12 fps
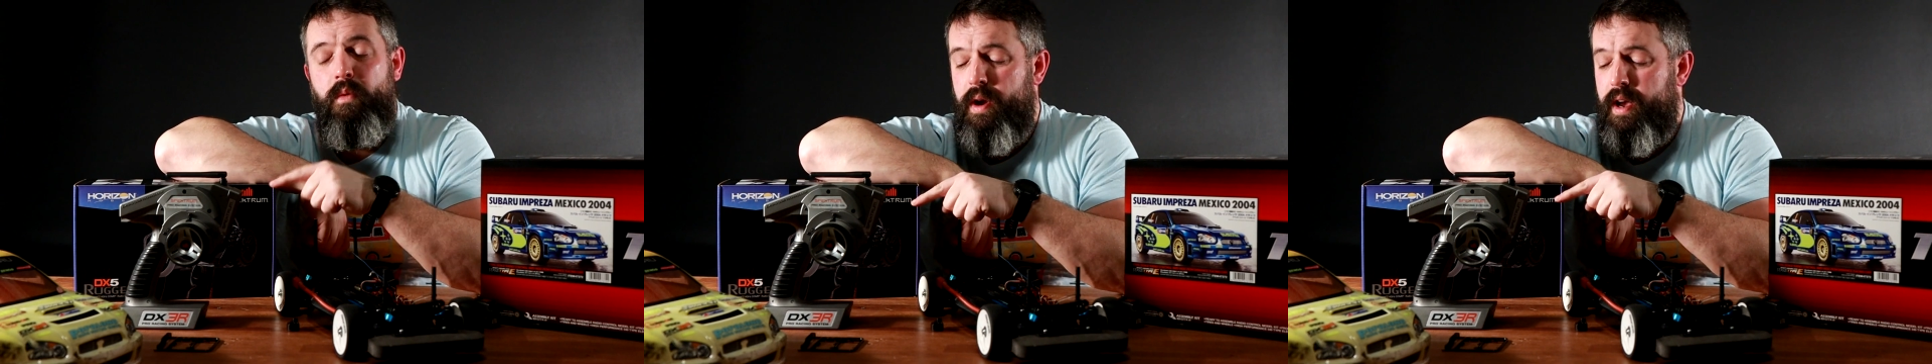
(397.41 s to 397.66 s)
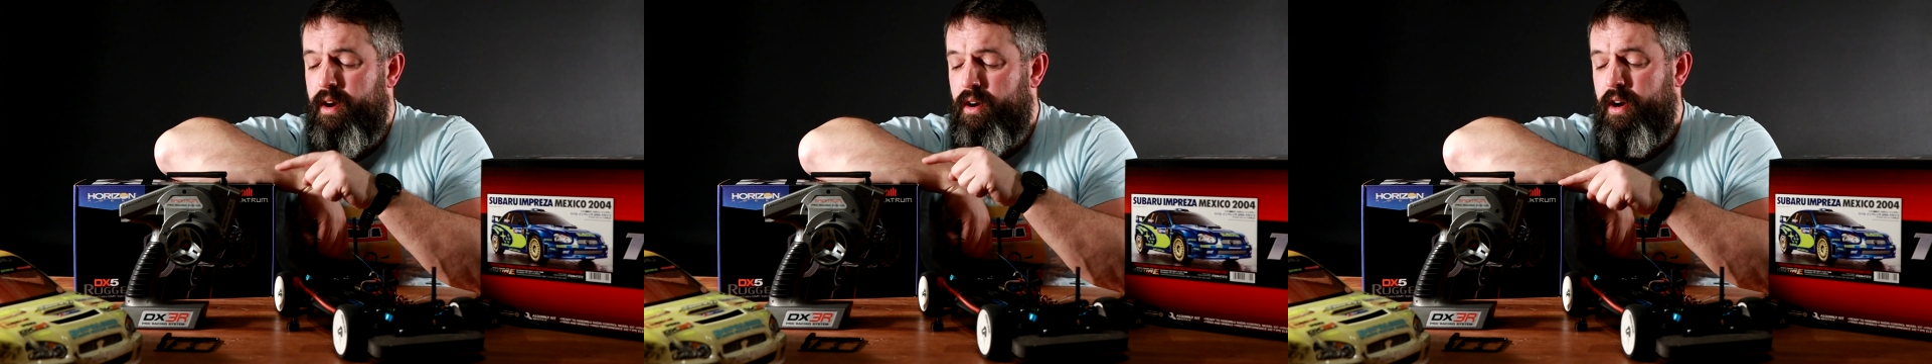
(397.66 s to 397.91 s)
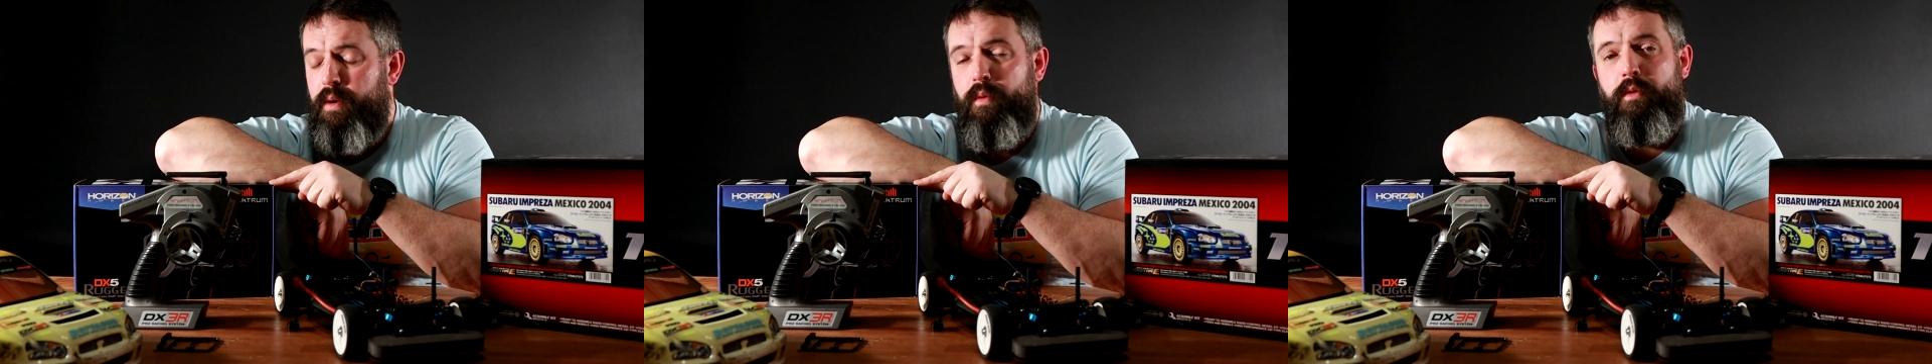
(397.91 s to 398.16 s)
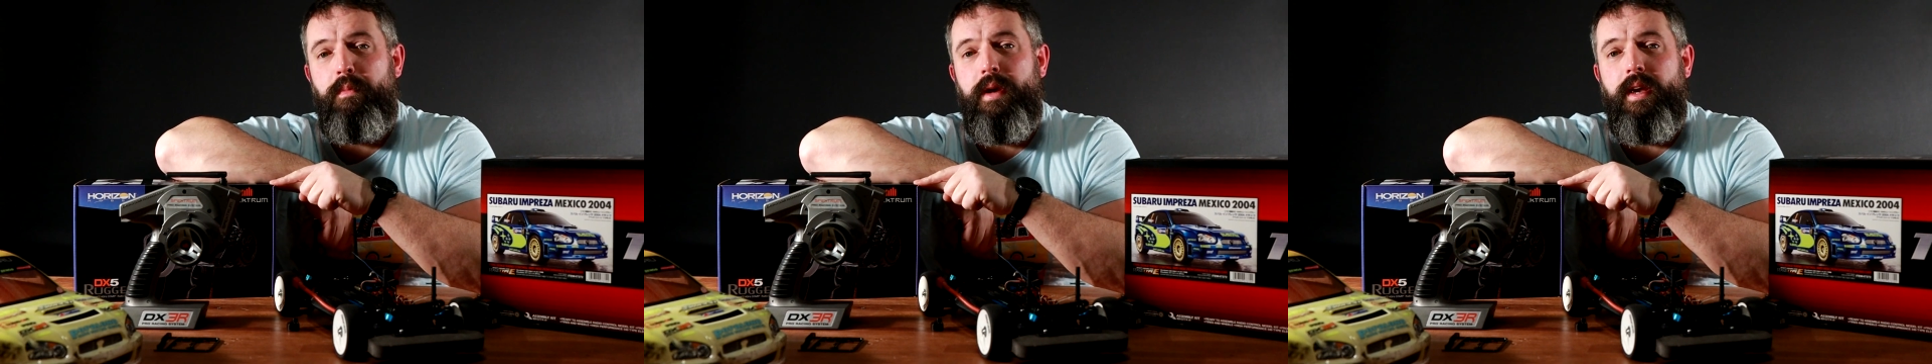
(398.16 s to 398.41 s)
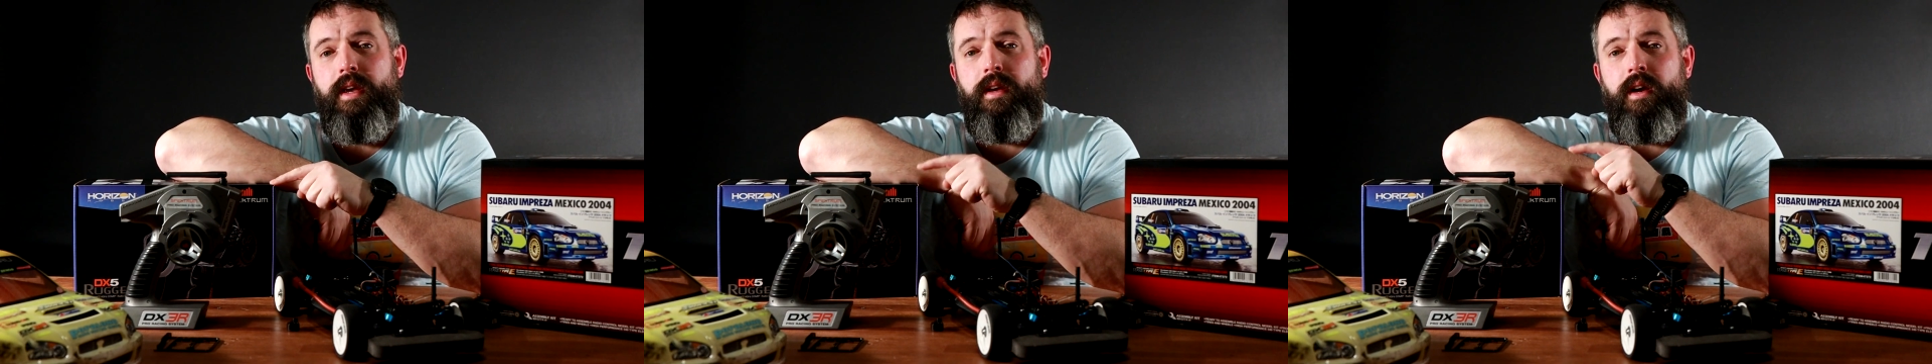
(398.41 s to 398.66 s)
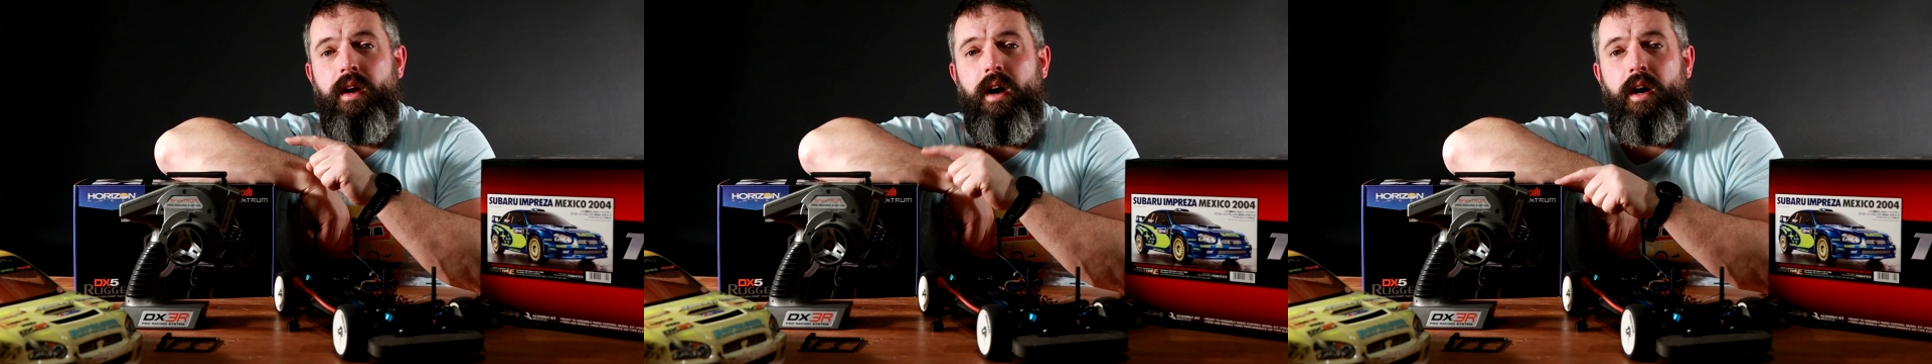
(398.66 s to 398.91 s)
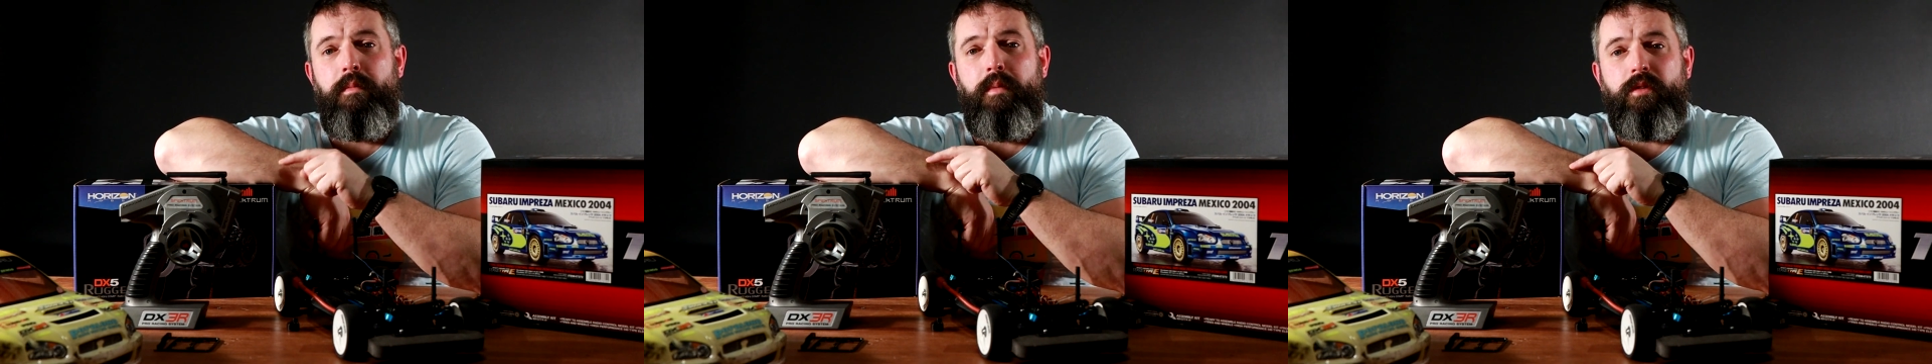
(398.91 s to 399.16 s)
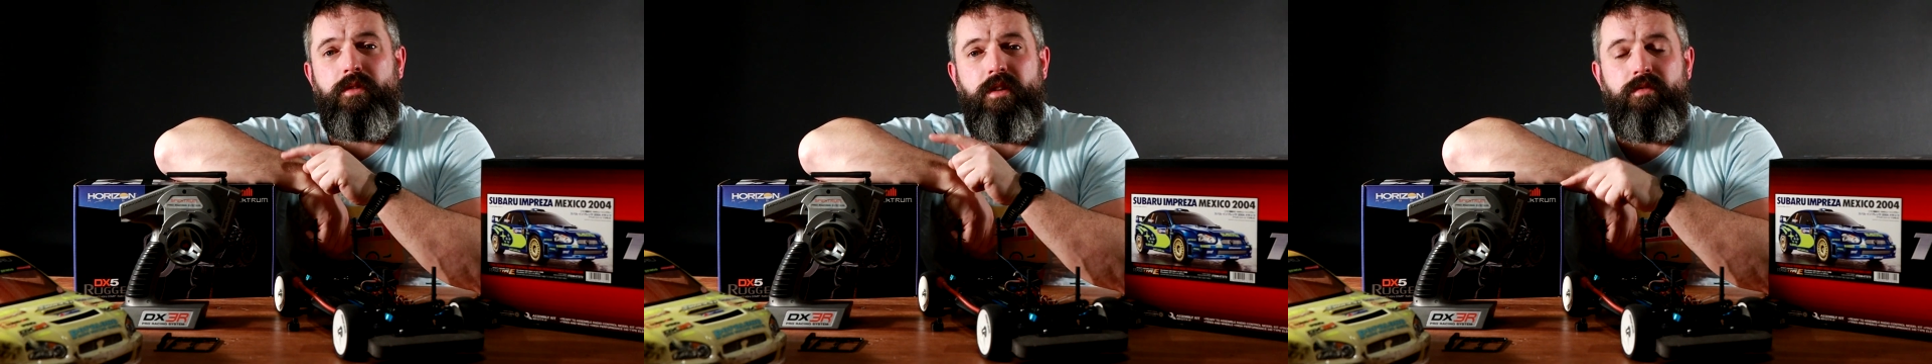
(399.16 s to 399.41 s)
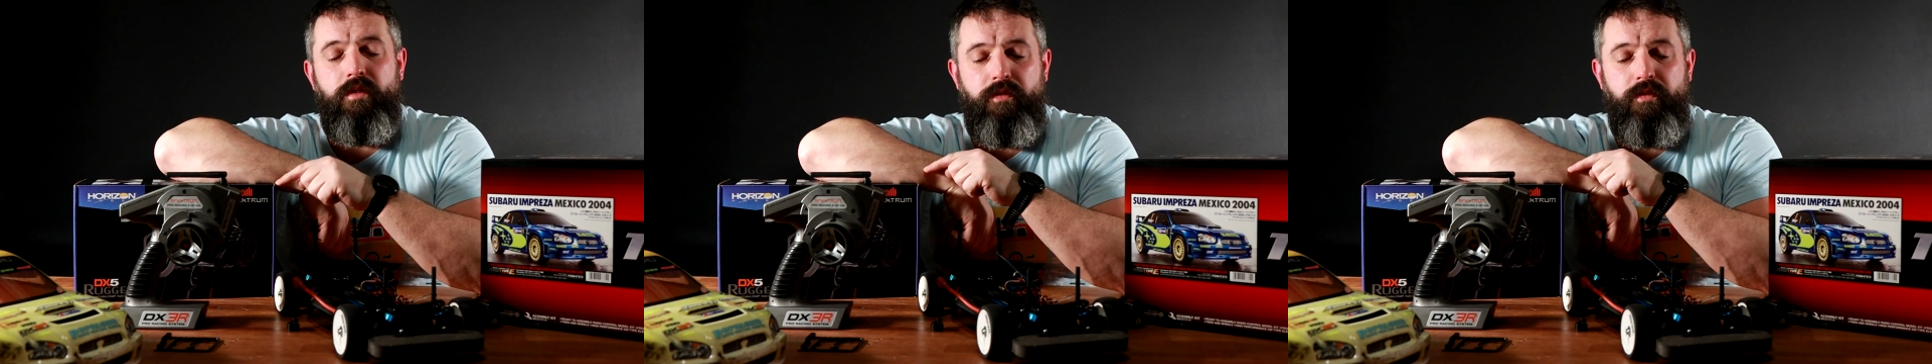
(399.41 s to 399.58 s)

where I will be unboxing,